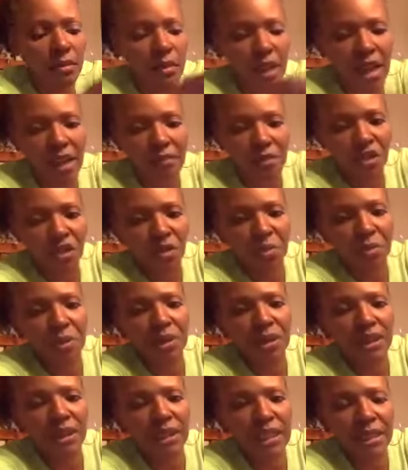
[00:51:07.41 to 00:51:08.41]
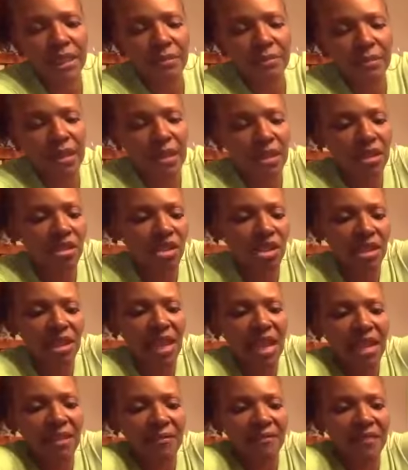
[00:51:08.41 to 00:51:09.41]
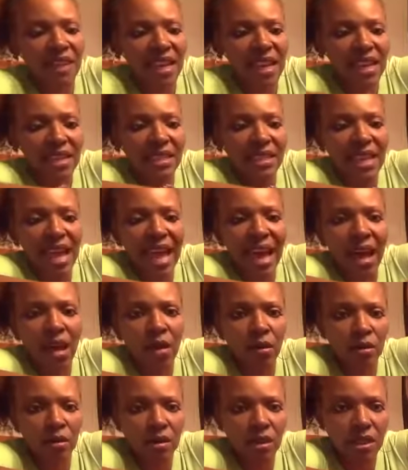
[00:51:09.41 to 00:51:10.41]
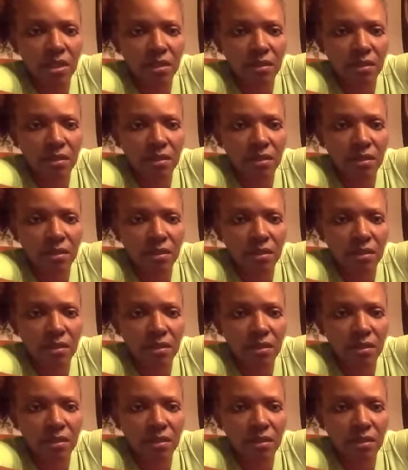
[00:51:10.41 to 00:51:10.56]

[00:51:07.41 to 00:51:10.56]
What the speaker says: after you pull it and it just kind of fans out,